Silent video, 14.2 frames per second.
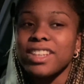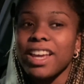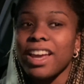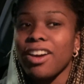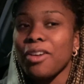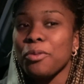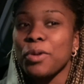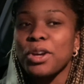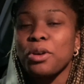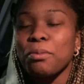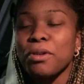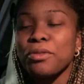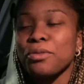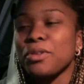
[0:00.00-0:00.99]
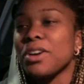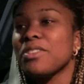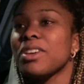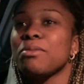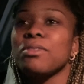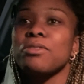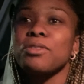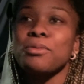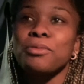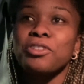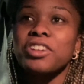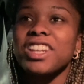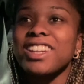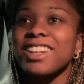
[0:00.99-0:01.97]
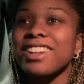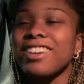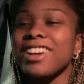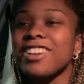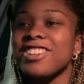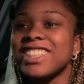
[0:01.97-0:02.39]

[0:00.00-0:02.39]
yeah i wake up at 5 a.m every morning and i go